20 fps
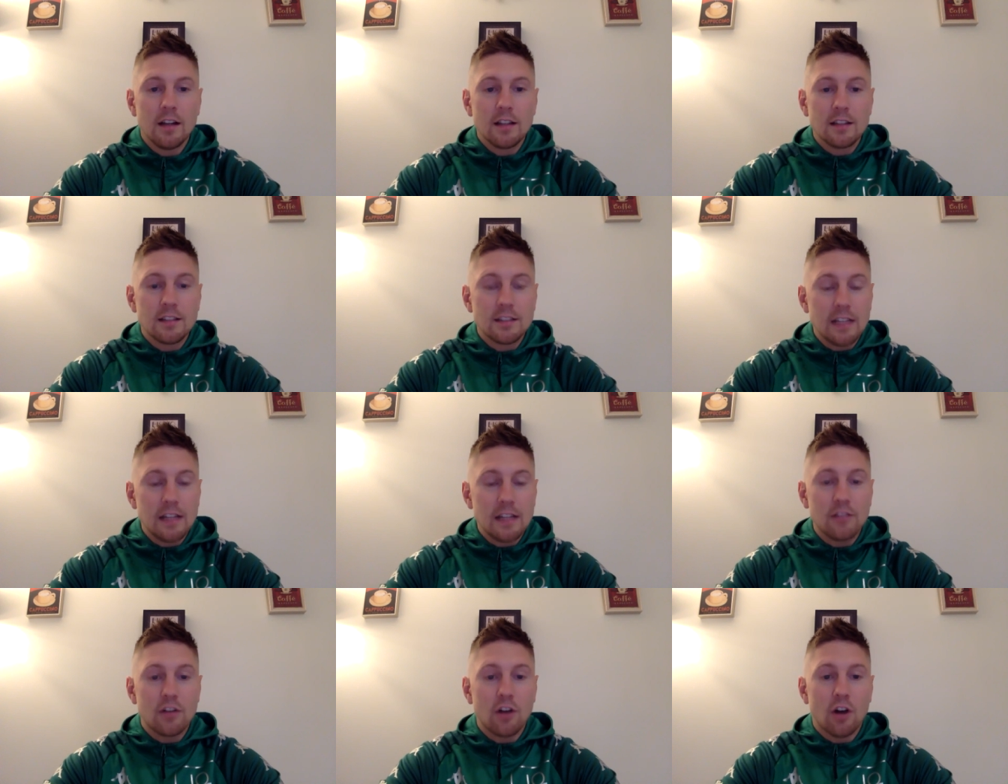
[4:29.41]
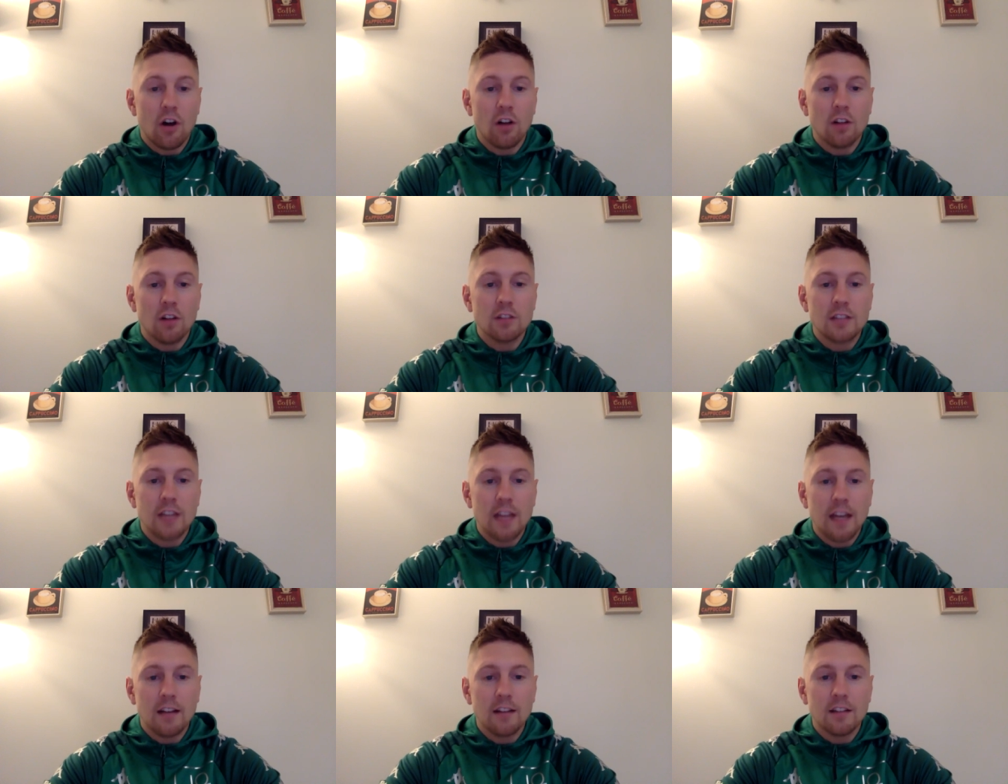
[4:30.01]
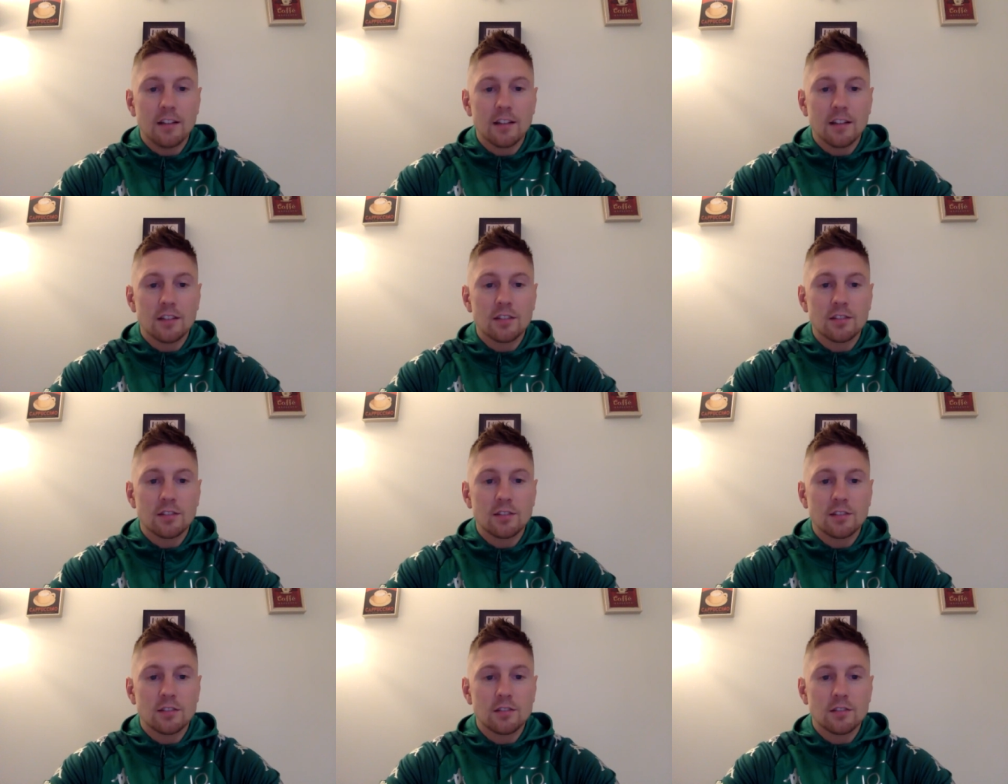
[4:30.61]
Steve Collins held
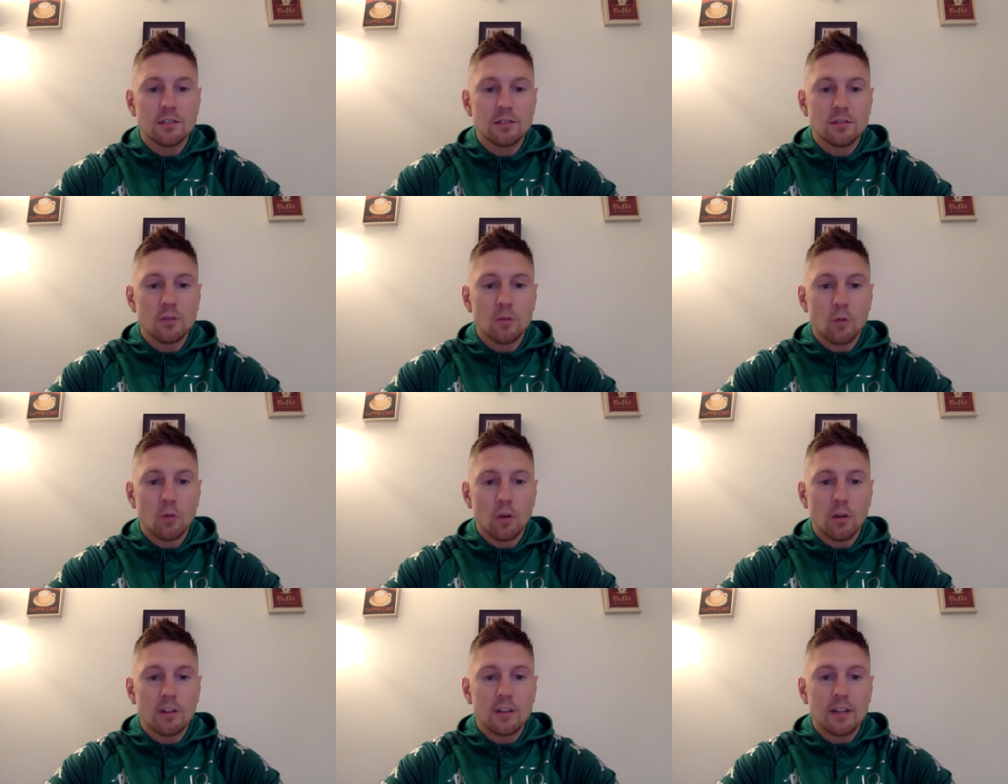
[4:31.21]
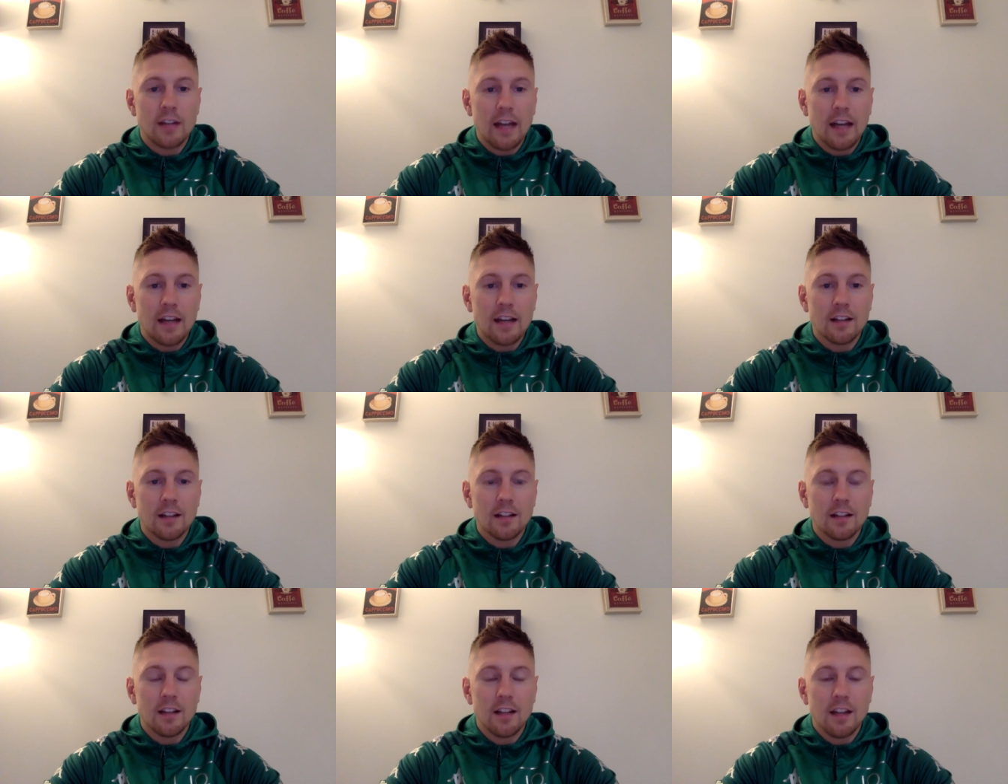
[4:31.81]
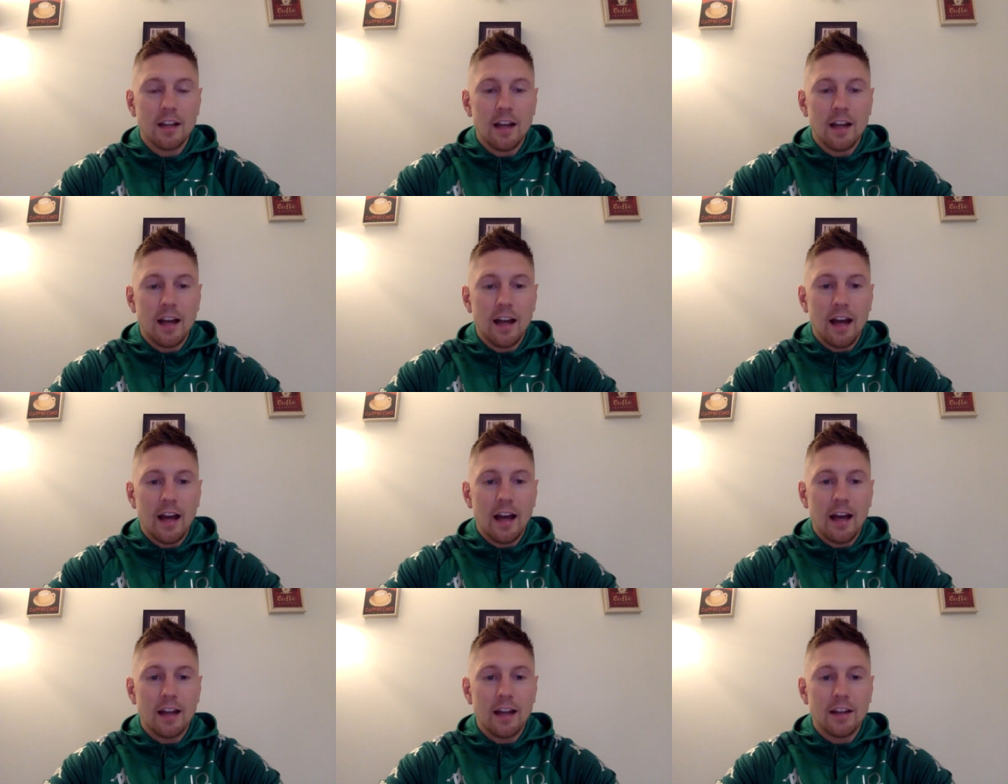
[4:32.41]
this world title,
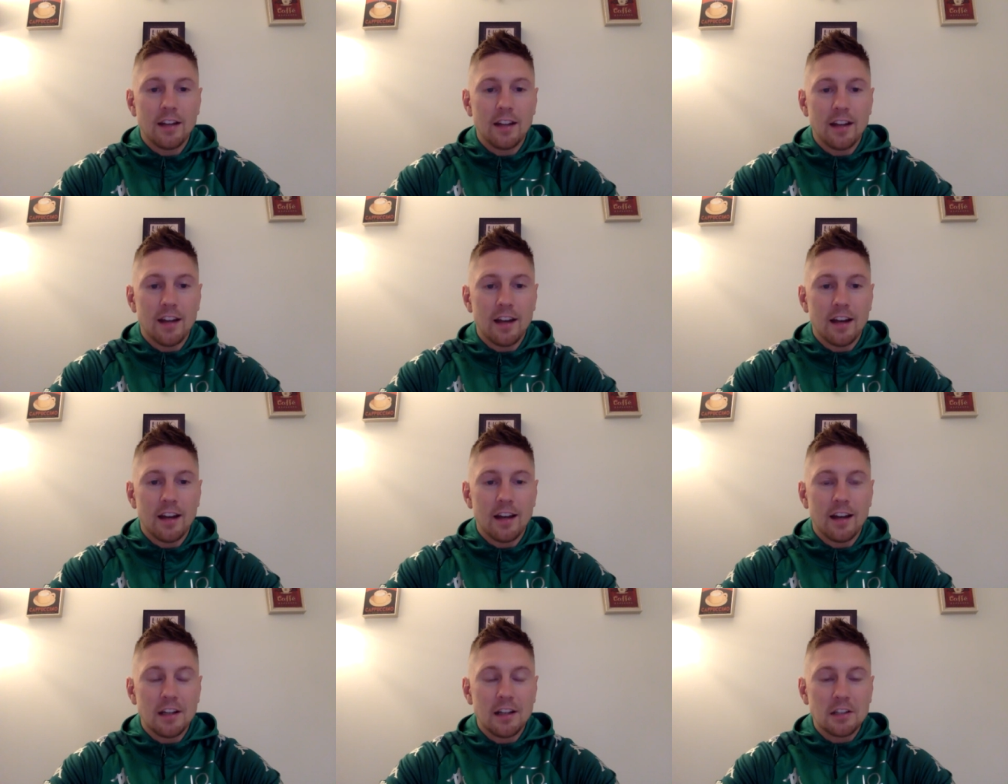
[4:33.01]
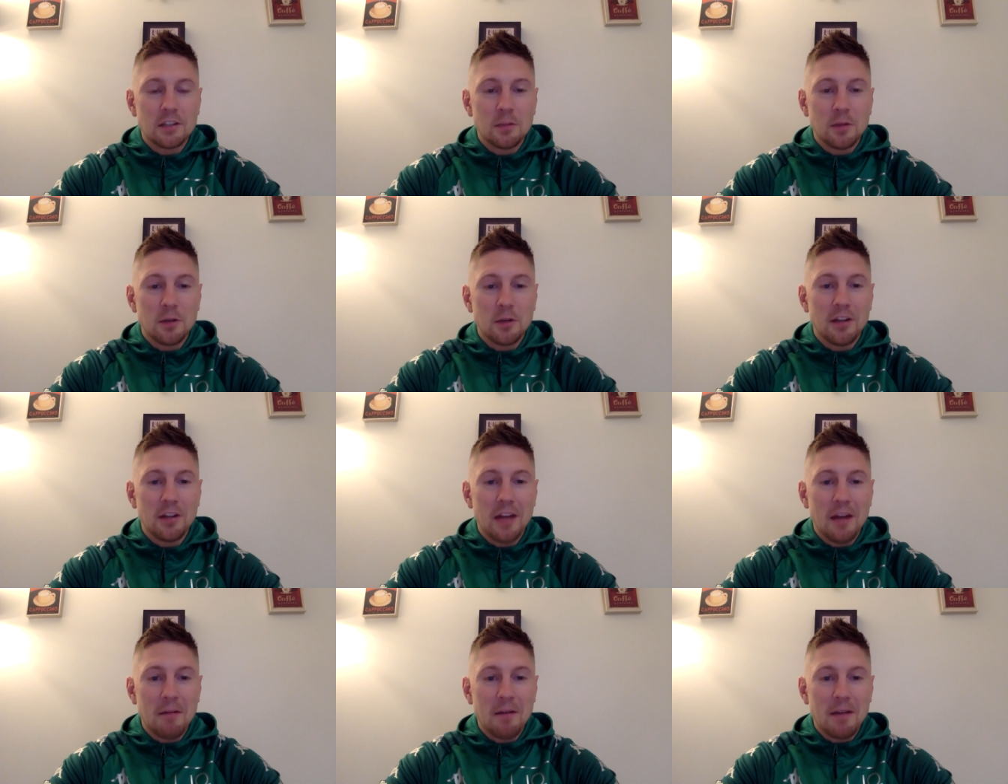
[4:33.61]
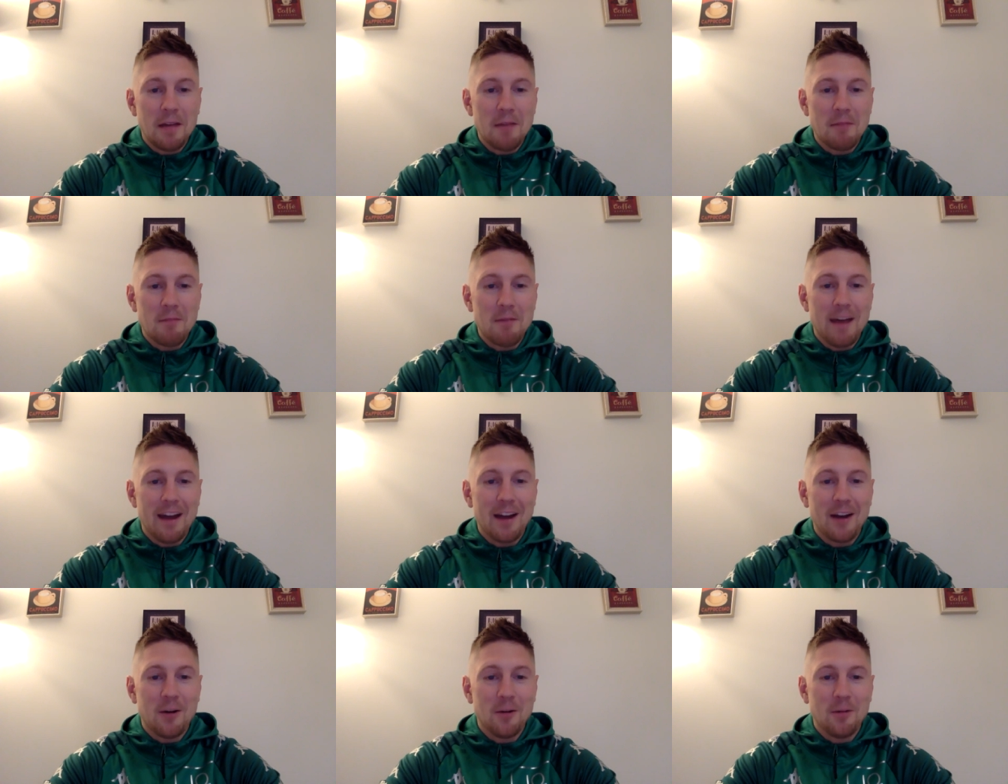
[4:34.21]
and uh, it's about time we came
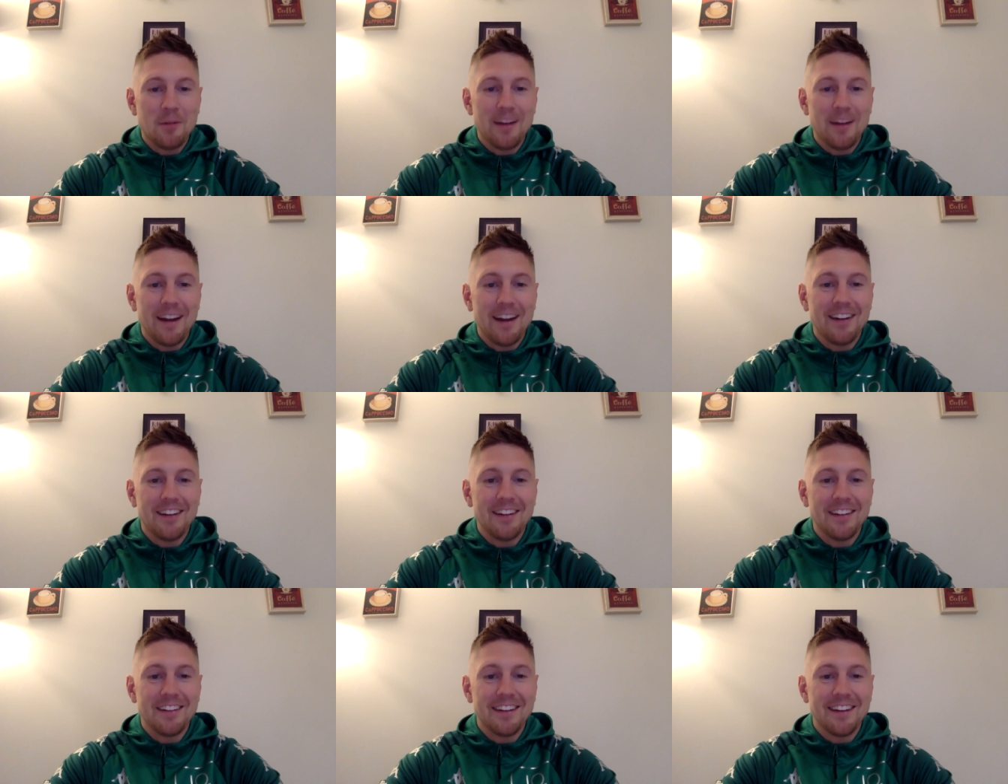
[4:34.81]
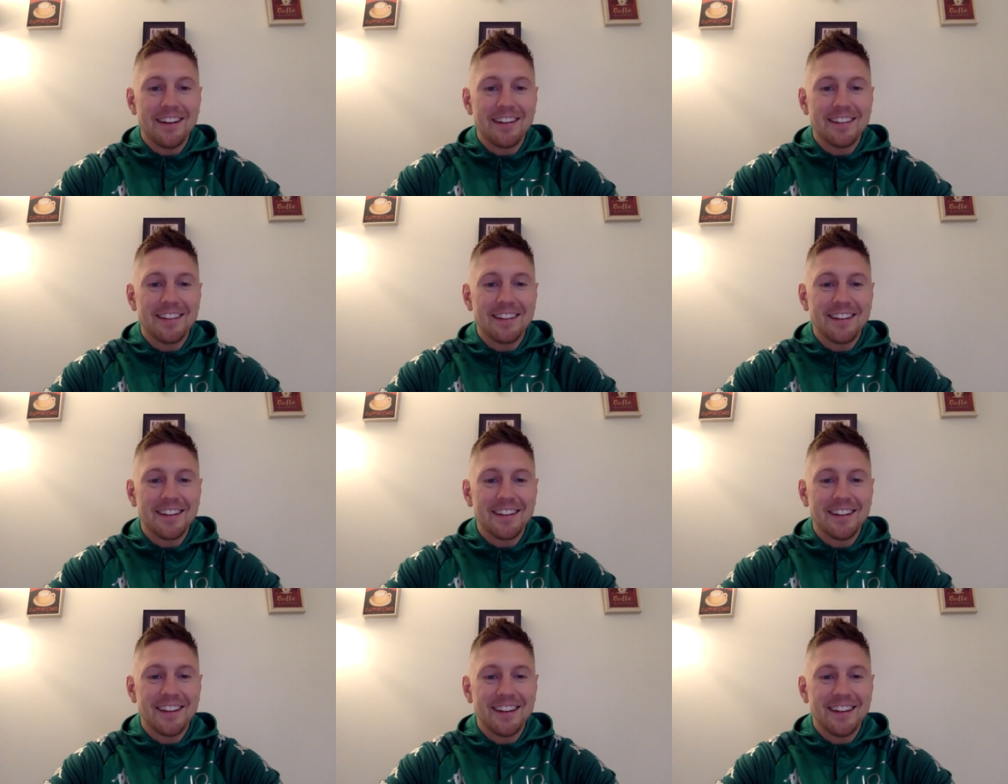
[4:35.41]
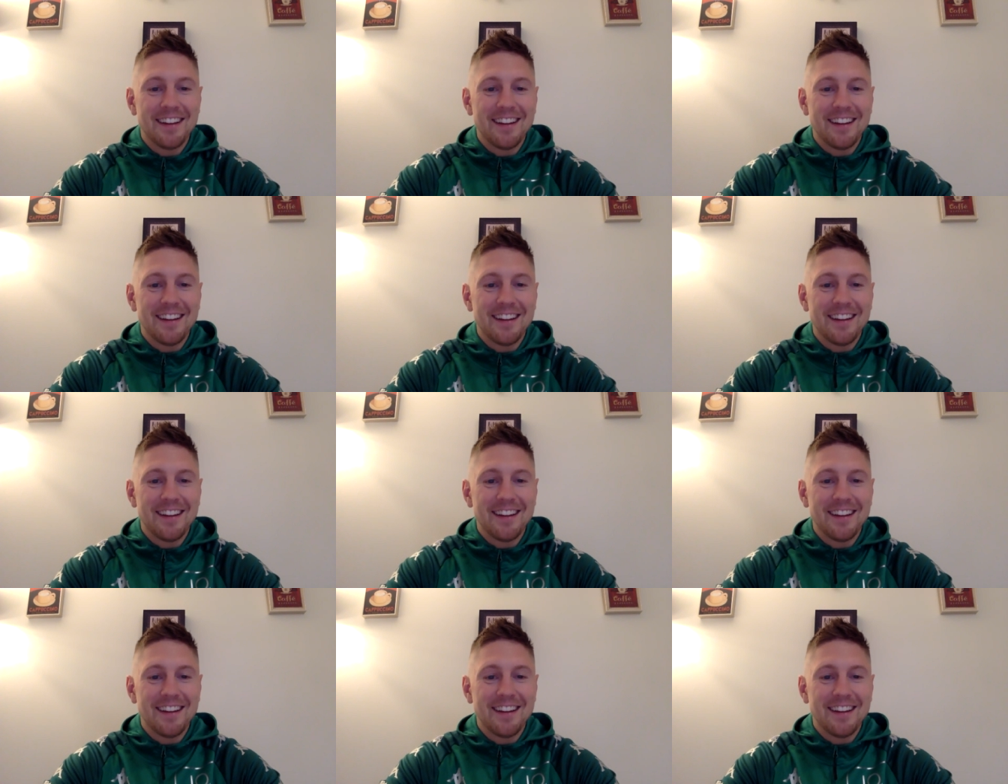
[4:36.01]
back home to Ireland, I think.